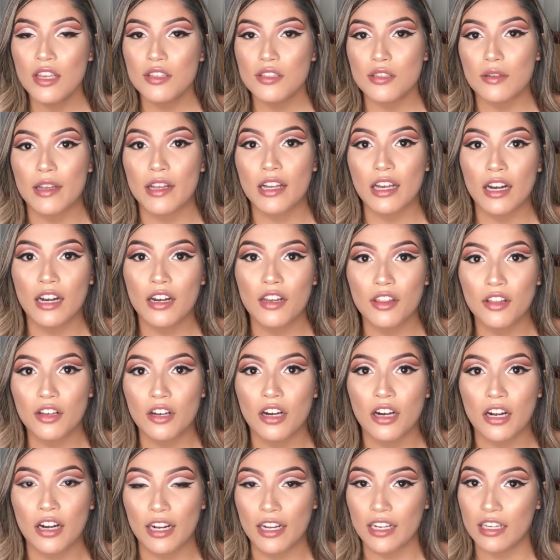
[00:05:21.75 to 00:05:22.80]
So I got out of the
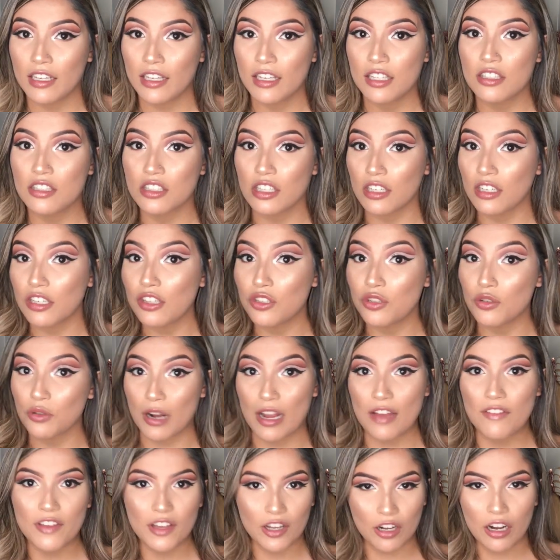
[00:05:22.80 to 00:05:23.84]
car and he started
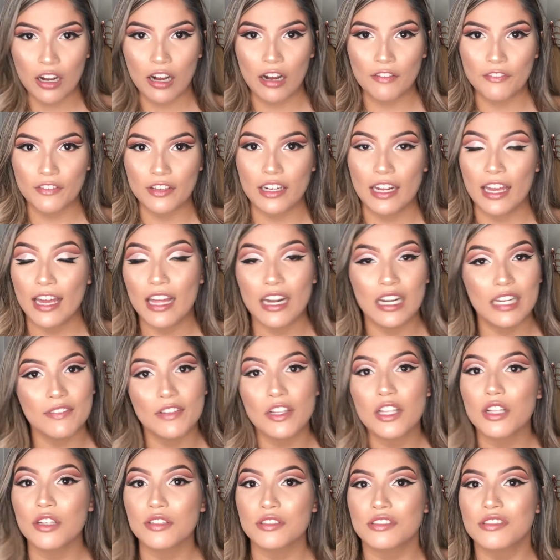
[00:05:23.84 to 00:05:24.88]
driving off and I hadn't
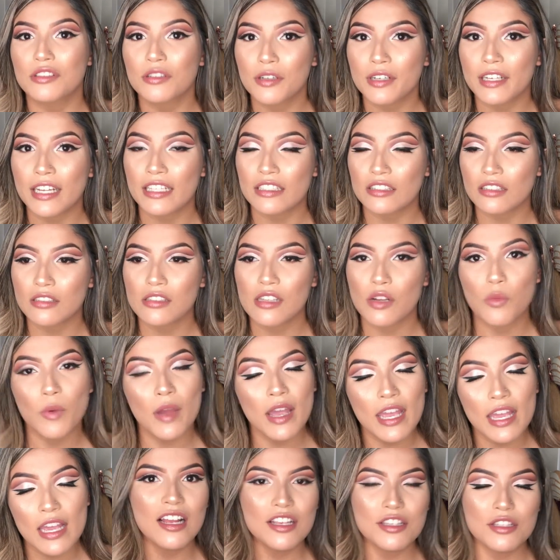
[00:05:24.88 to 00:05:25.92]
even closed the door yet. So I was like,
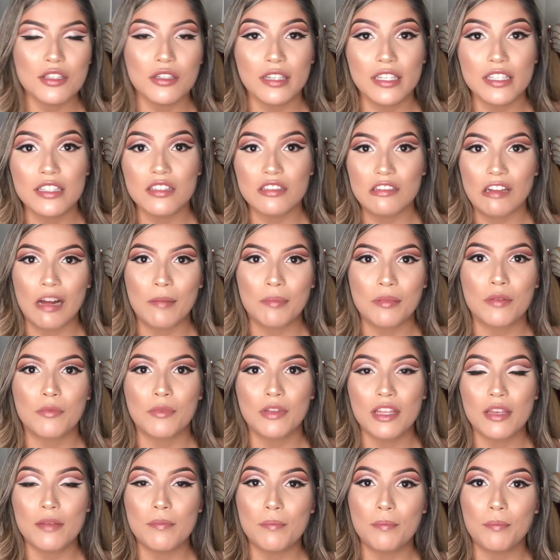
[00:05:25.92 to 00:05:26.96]
wait. So he stopped and
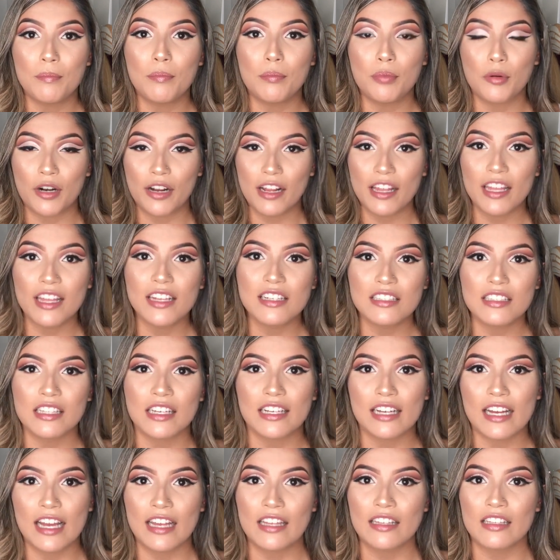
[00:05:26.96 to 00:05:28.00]
when he braked,
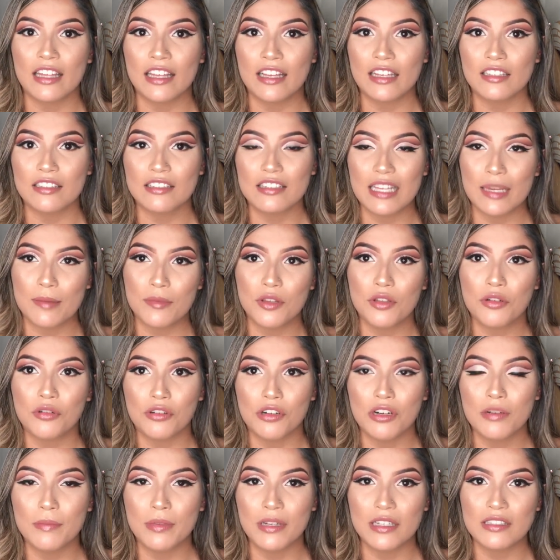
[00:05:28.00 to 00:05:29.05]
like I like slammed the
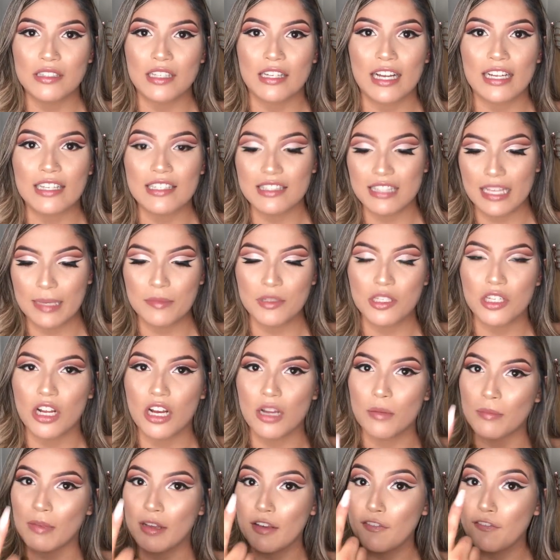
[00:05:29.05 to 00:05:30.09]
door, but it's like I slammed it
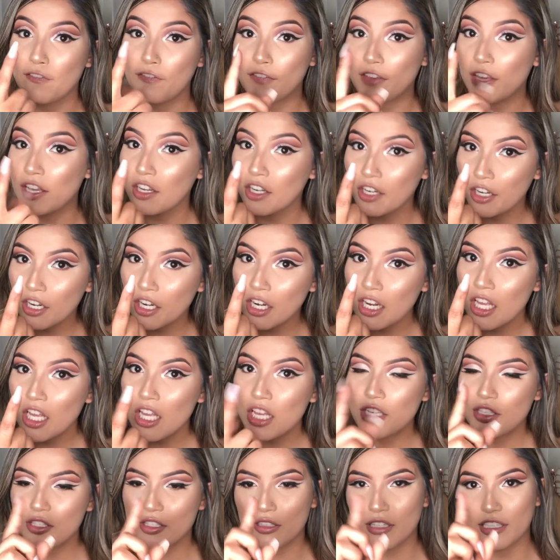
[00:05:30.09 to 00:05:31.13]
on my finger.
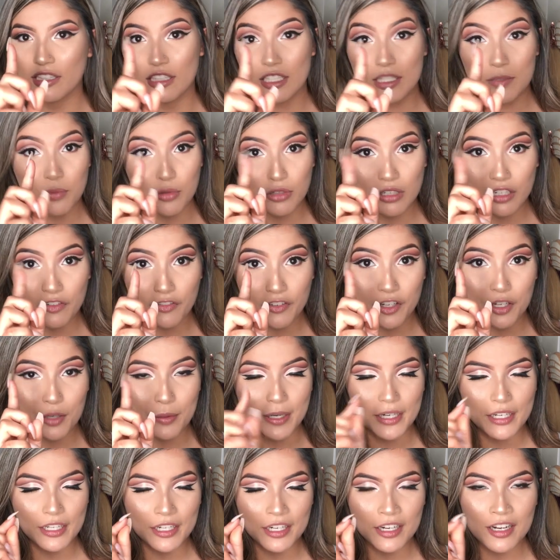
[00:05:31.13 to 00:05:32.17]
So like this pointer finger
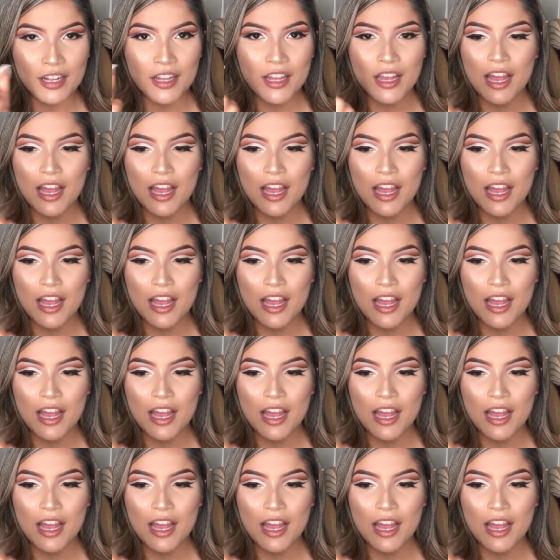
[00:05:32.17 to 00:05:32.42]
right here,